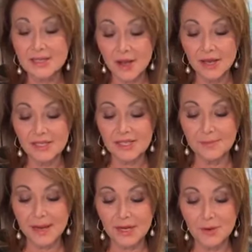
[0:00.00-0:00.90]
It's got
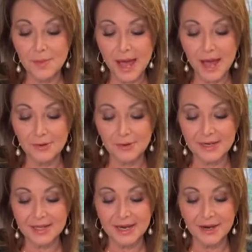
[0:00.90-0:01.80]
tomato powder
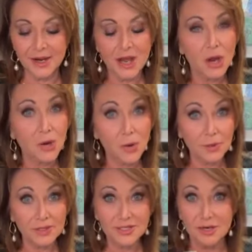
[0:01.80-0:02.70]
in there,
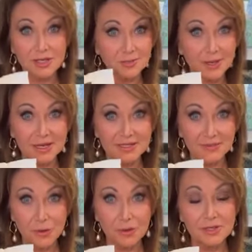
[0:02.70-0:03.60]
cornstarch,
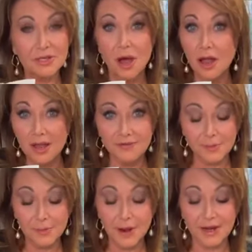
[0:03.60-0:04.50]
because of course all of
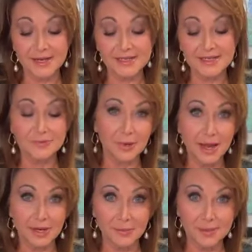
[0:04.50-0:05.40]
our product is
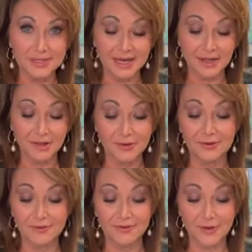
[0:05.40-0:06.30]
100%
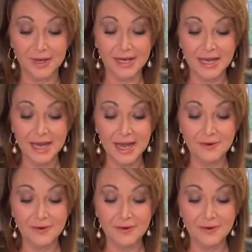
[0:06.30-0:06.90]
gluten-free.